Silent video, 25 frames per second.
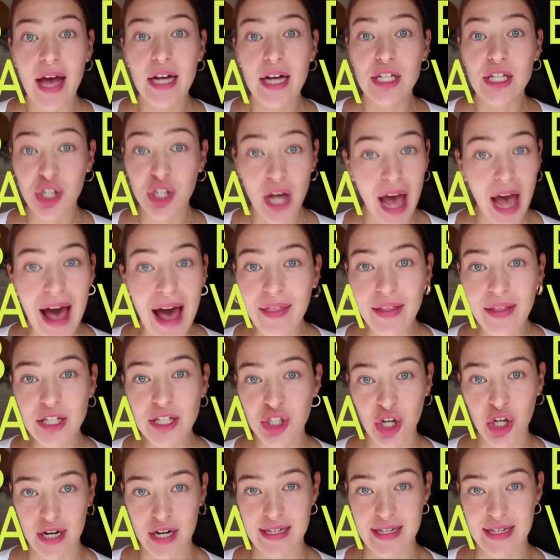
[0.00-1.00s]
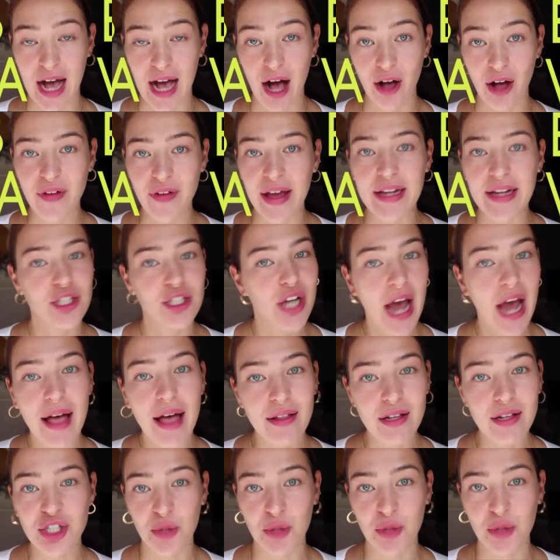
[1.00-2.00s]
challenge yourself, and
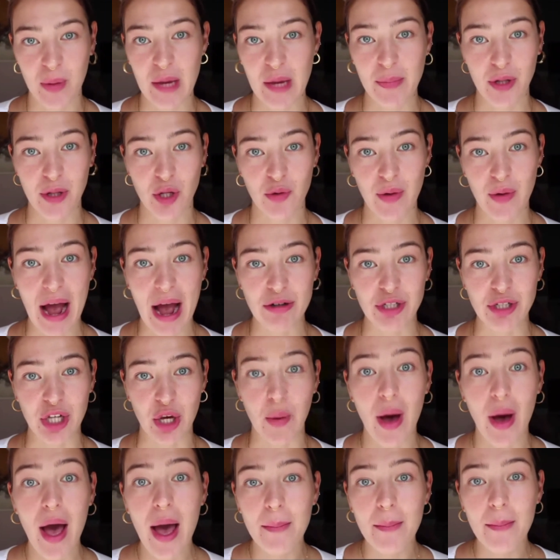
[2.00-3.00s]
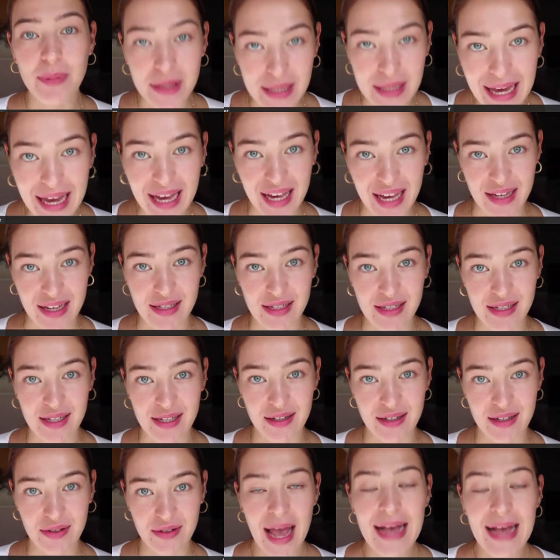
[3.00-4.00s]
challenge the people around you. Please,
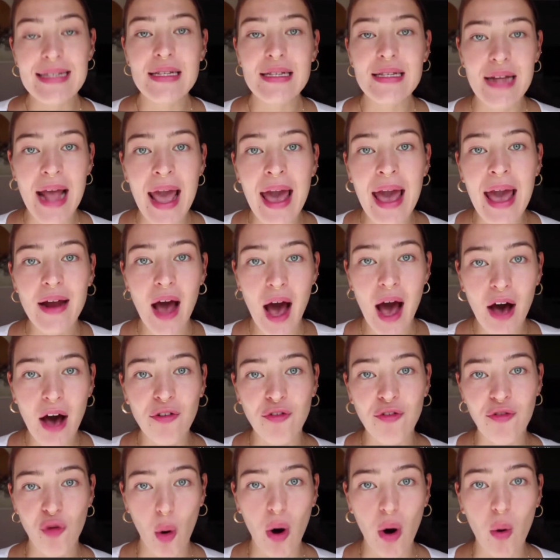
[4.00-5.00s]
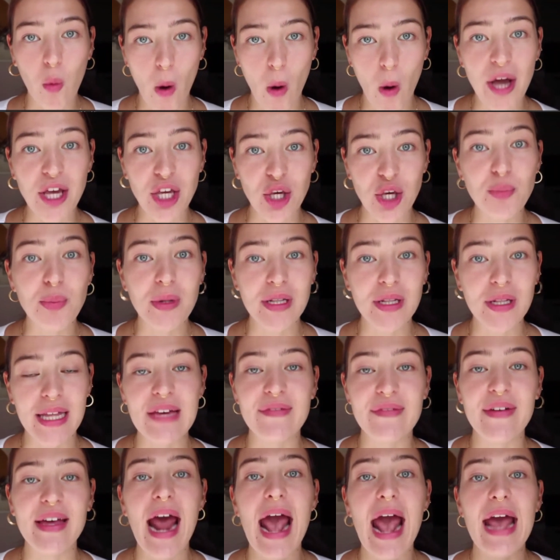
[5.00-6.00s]
stand up for what you
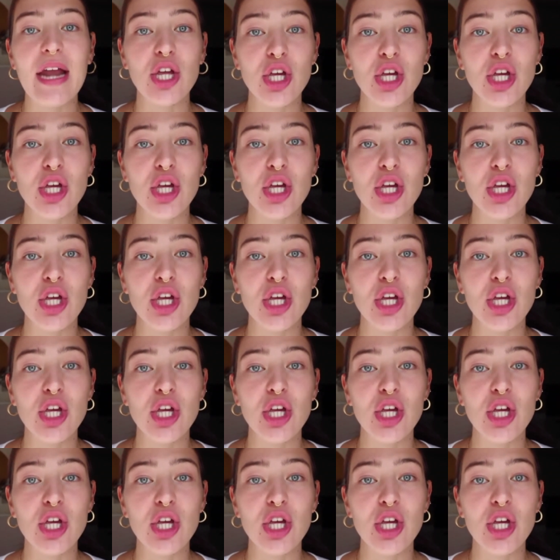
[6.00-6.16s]
believe in and